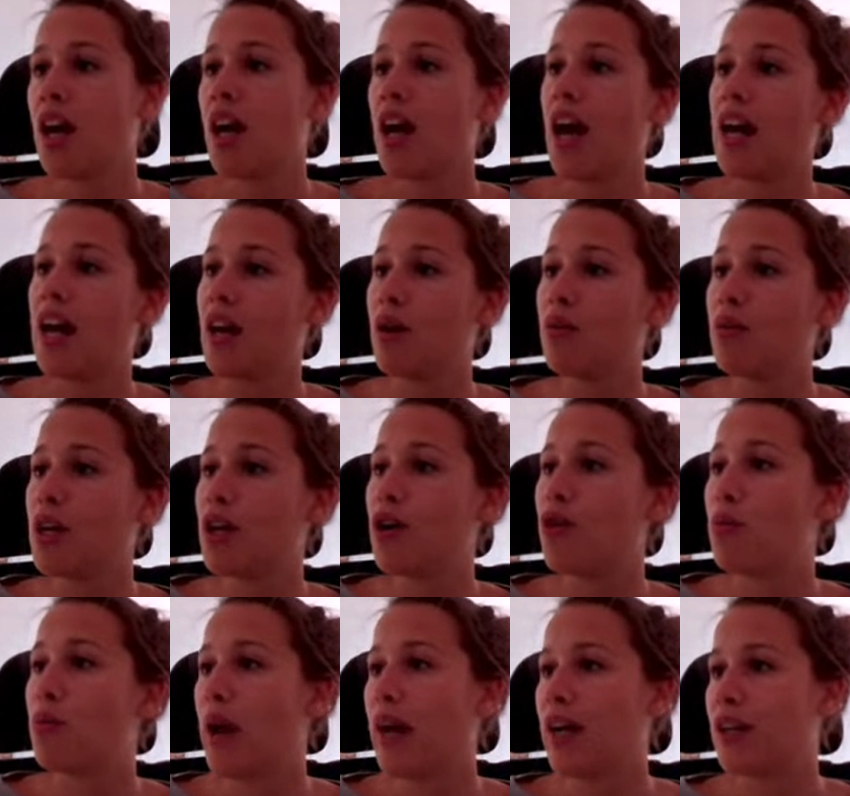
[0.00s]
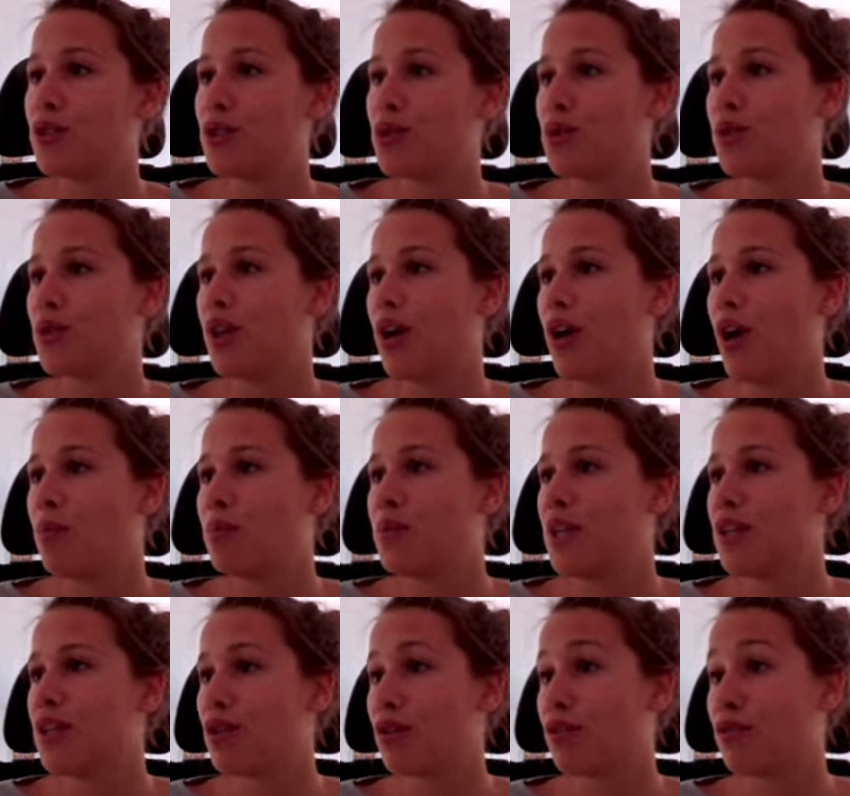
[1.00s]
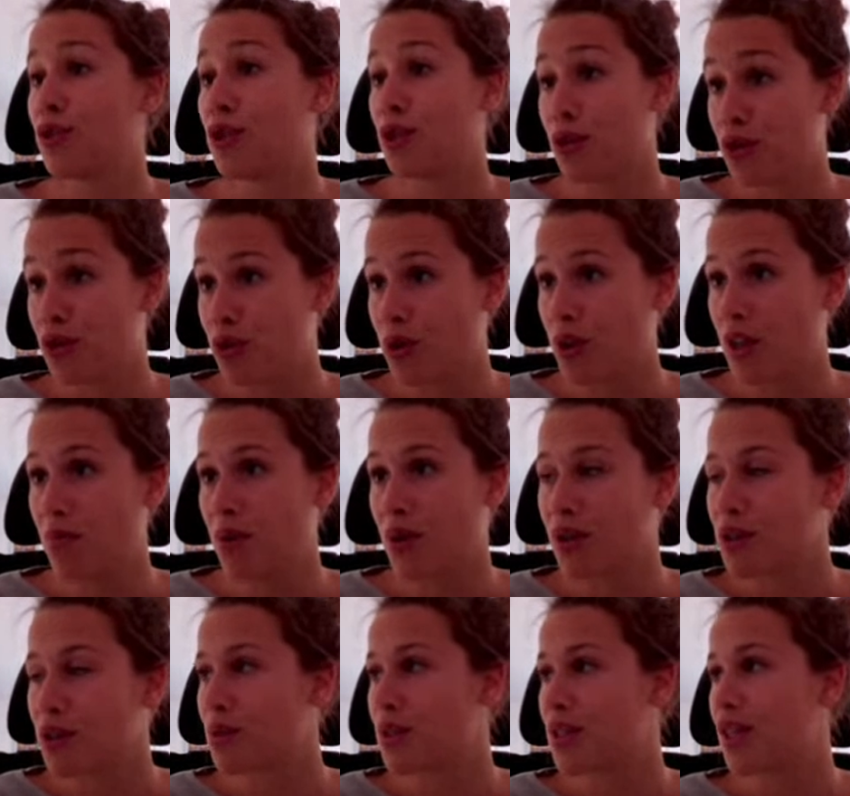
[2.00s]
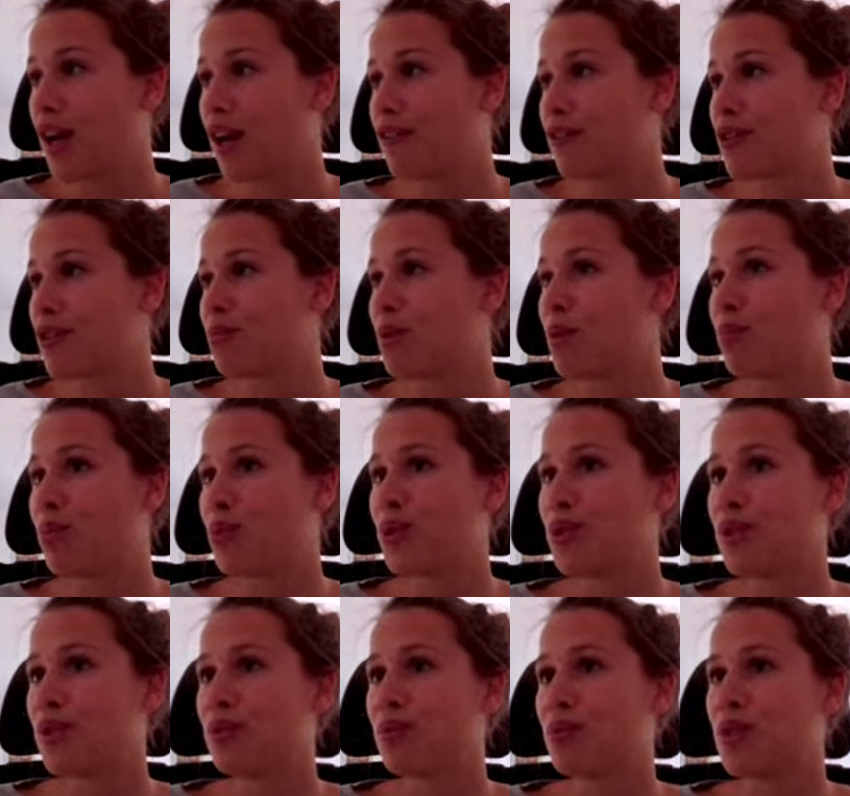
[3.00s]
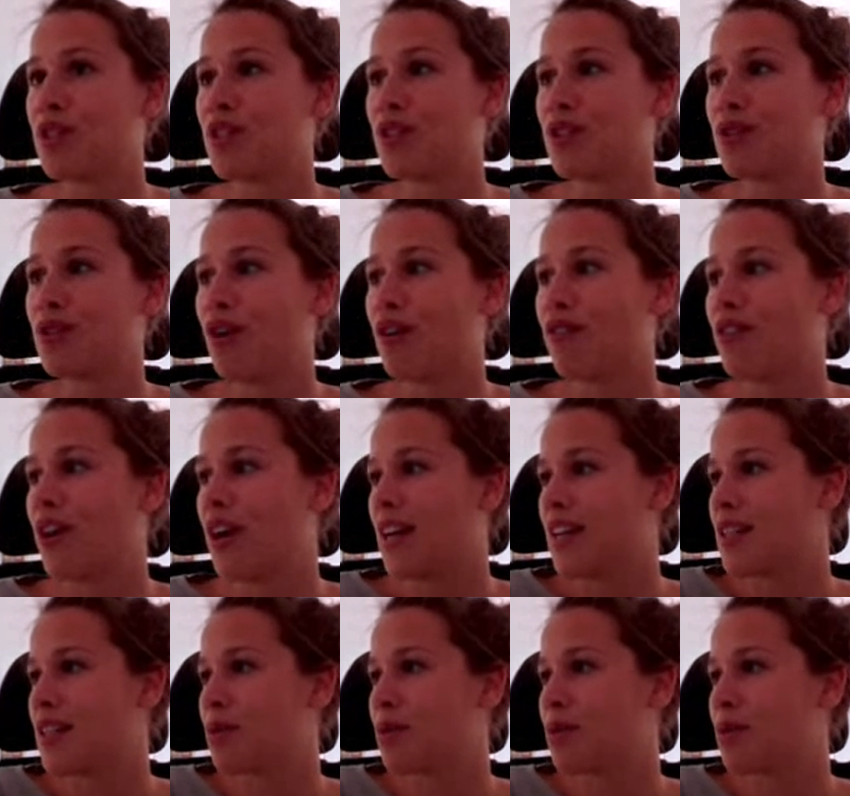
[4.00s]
And then we go back to the updates of Q3 because we still have some important ones to cover as